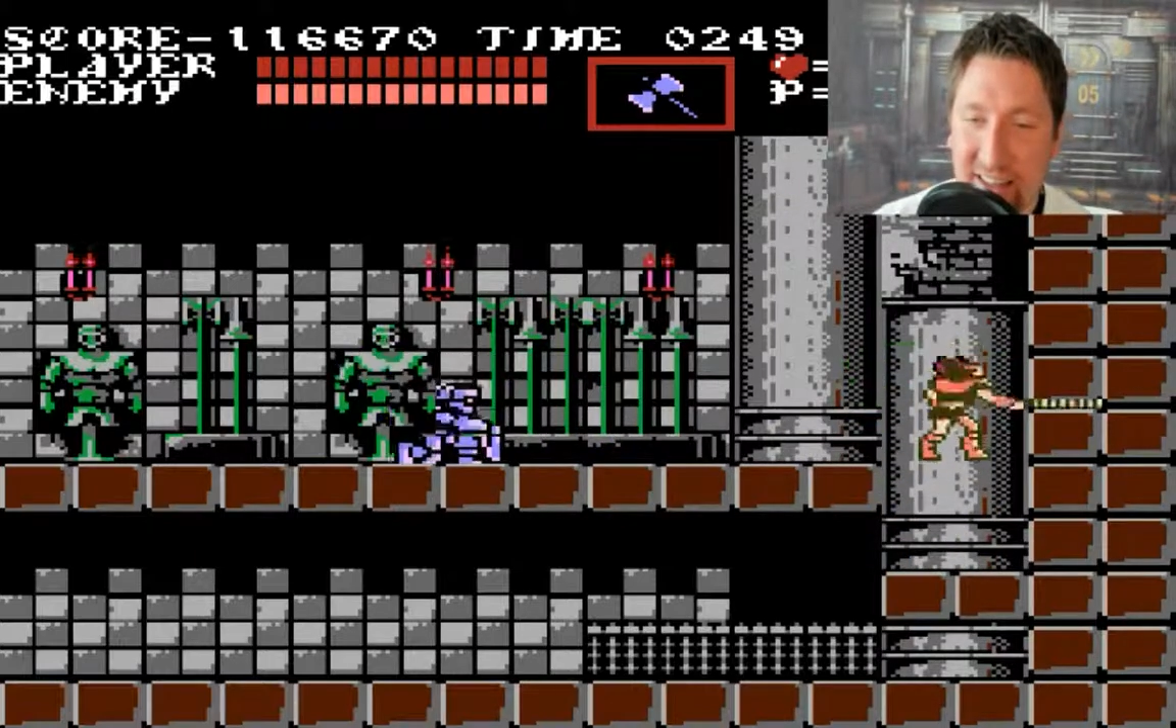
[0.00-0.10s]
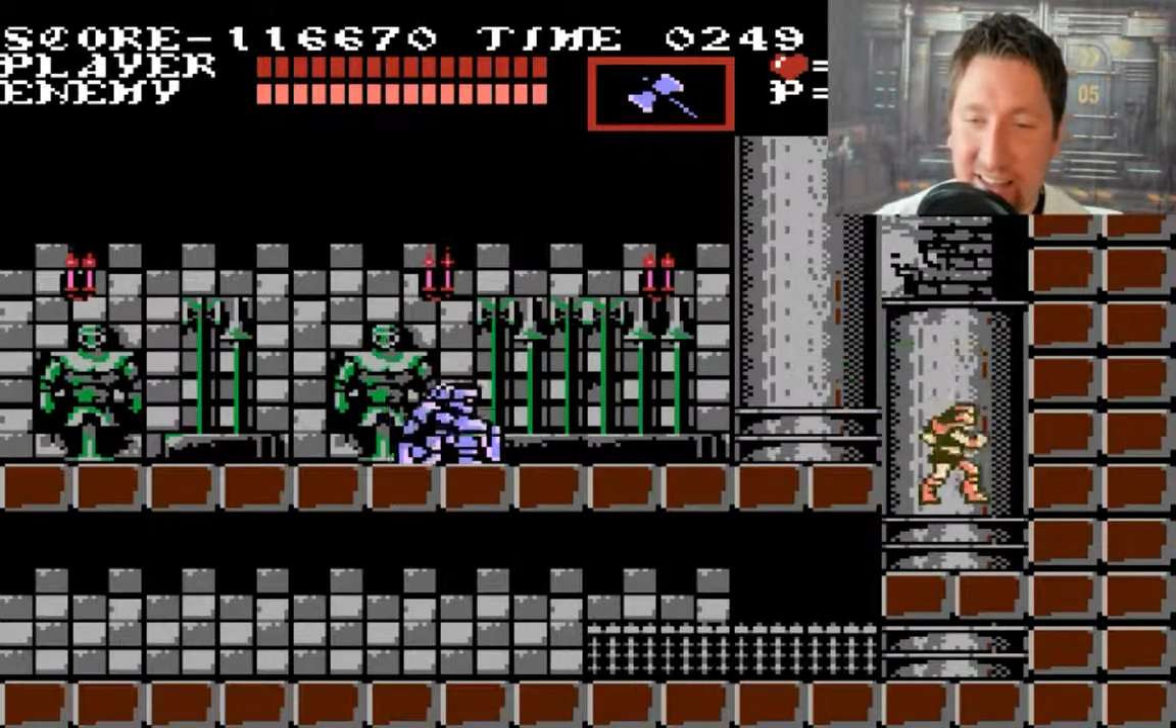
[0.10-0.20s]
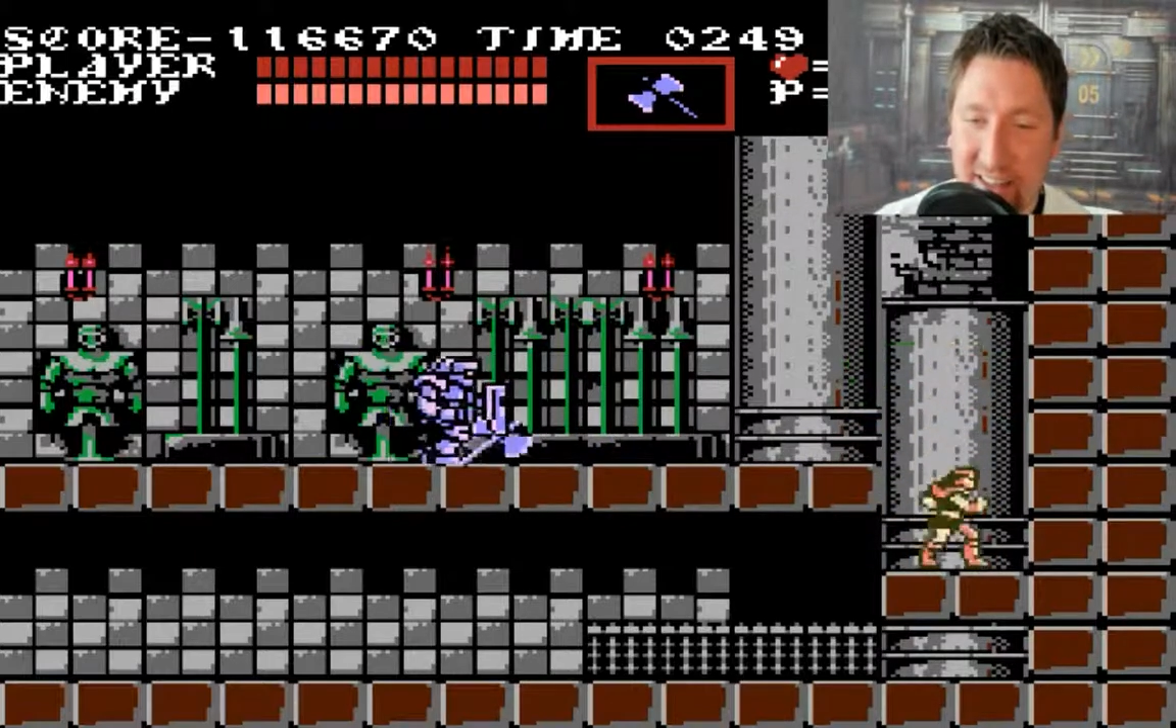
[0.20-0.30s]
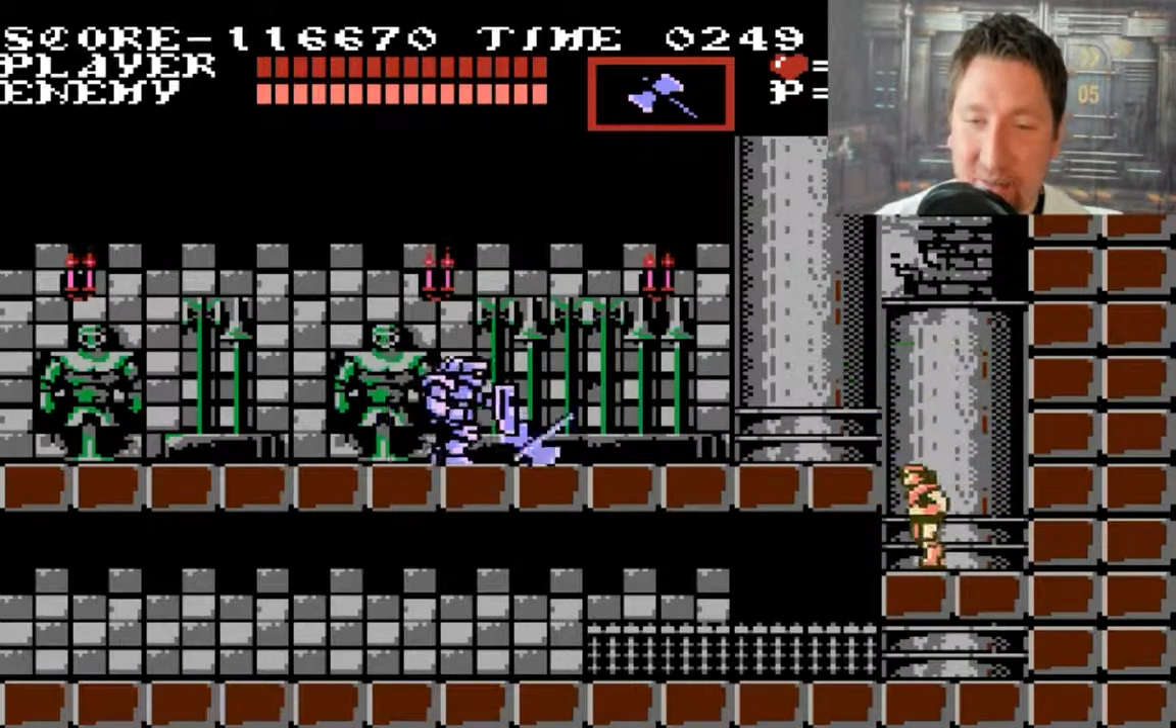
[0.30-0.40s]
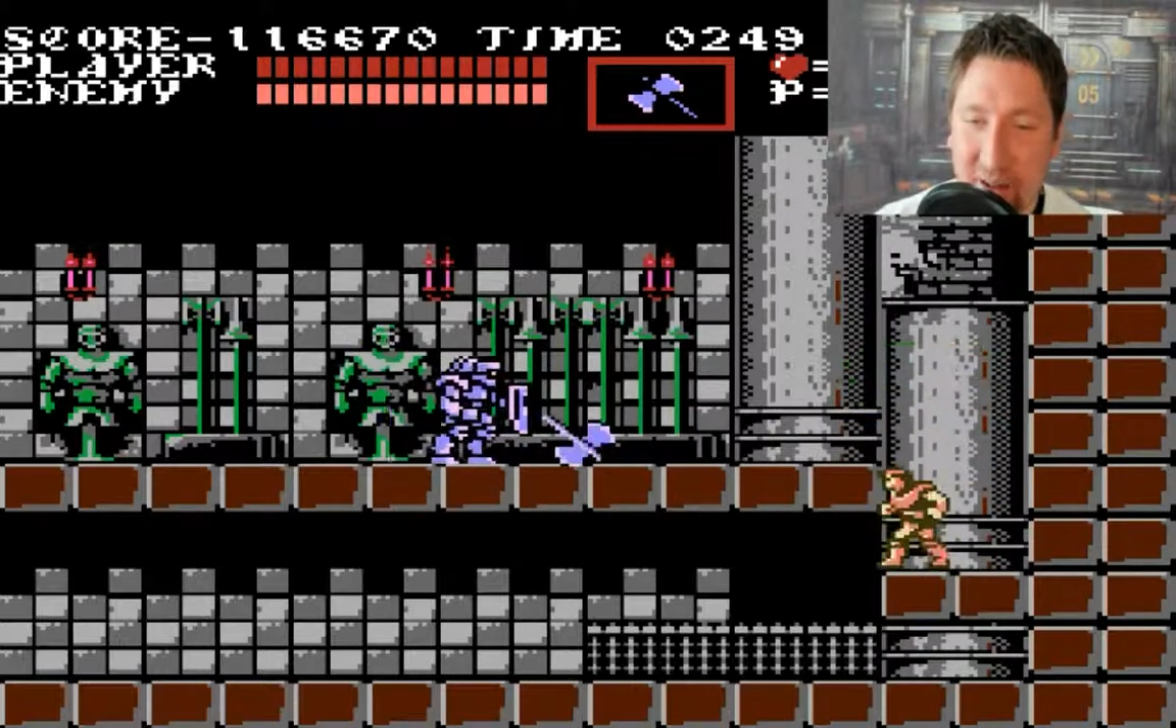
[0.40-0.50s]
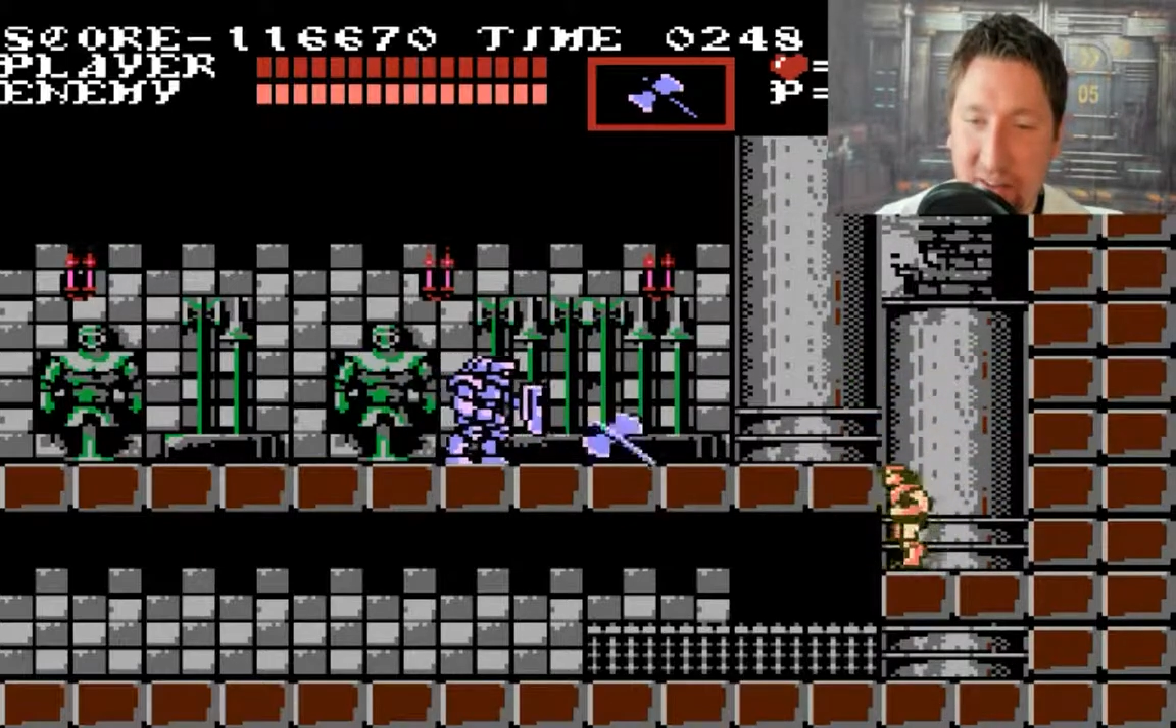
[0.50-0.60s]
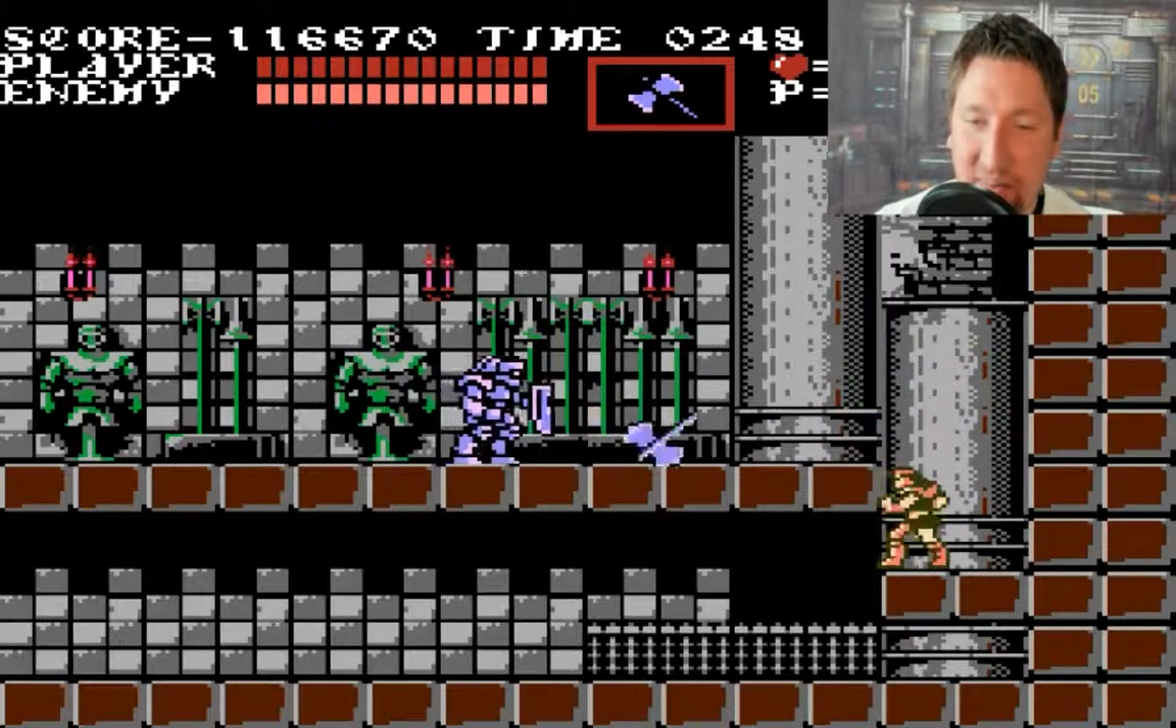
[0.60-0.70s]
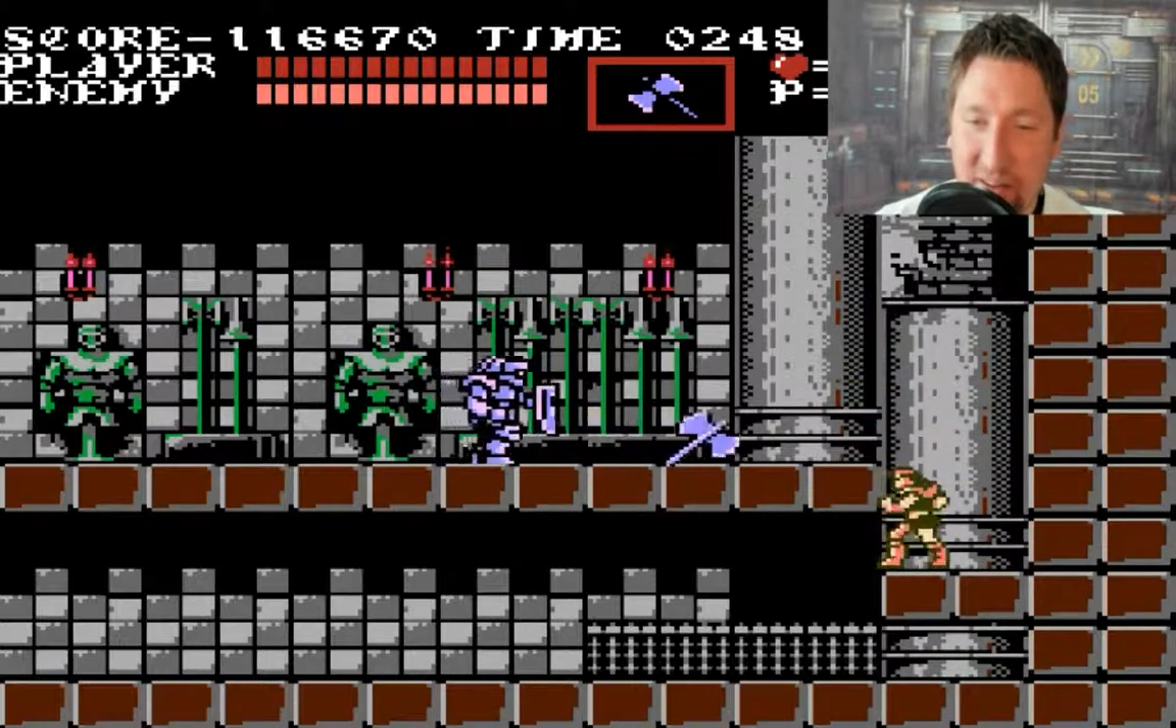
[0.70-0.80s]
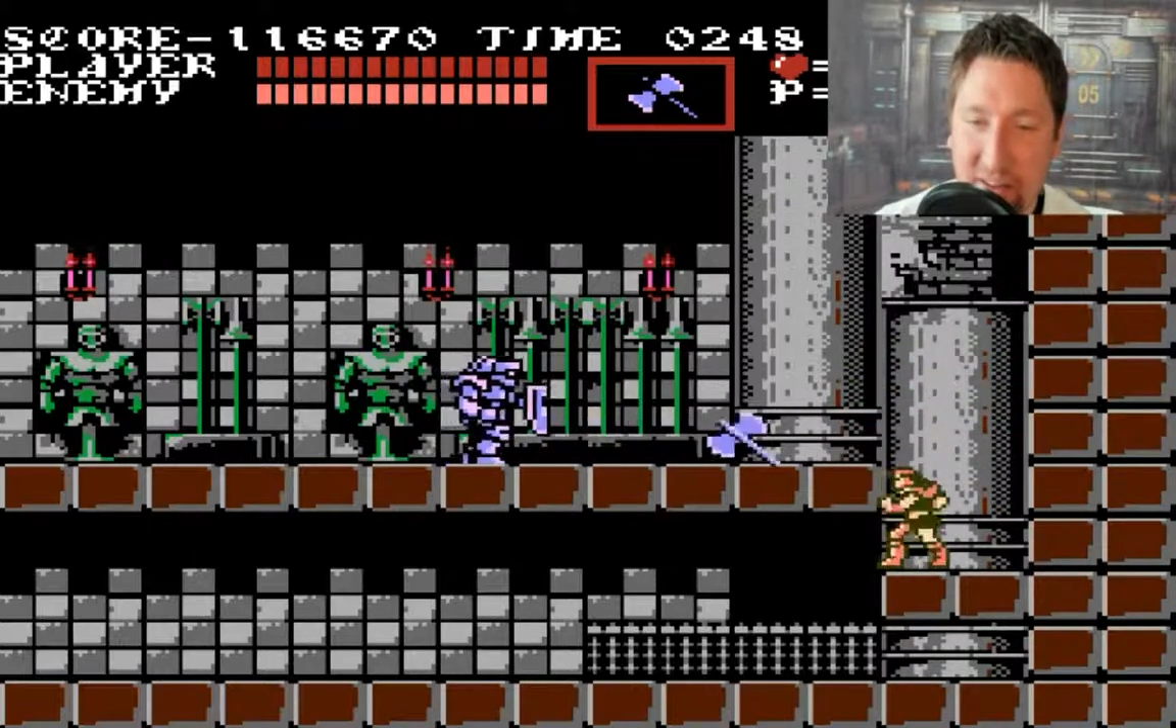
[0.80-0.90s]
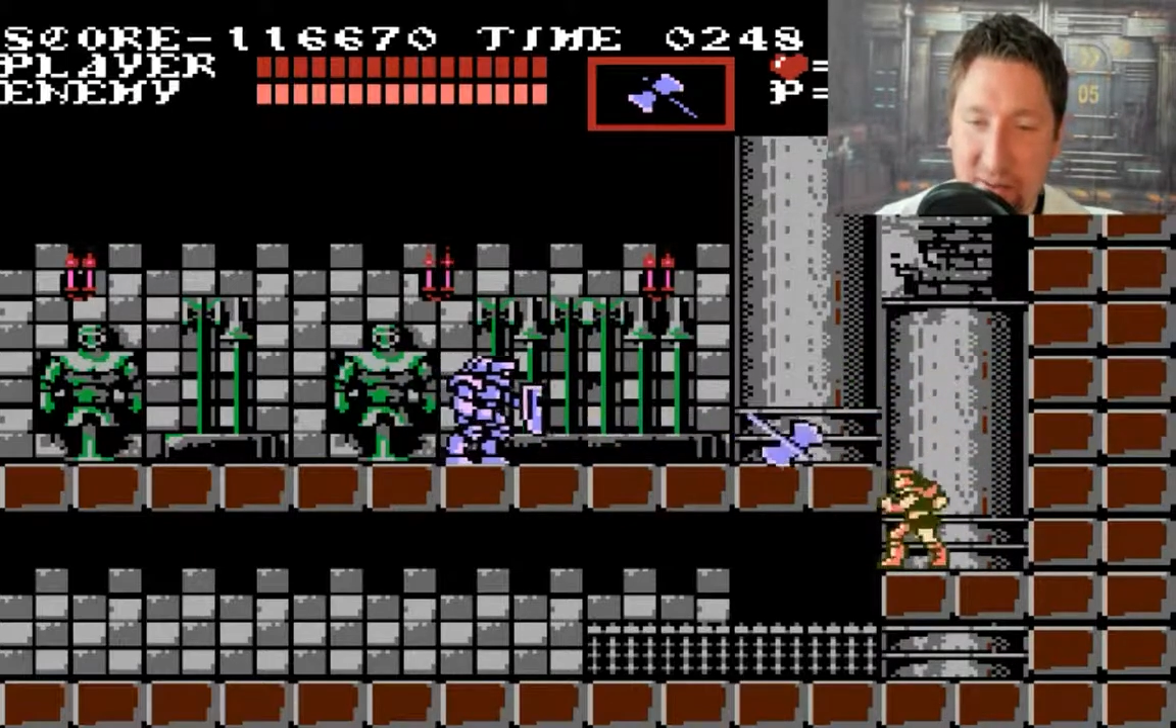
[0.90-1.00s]
The wall let
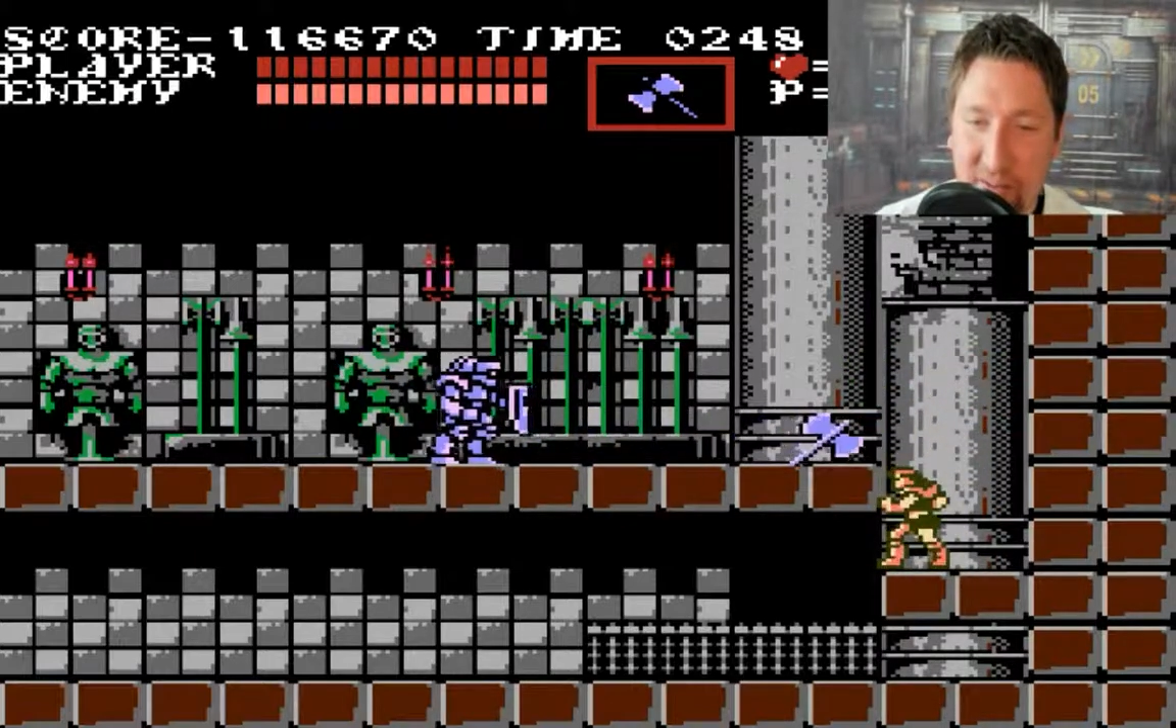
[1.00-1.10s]
me through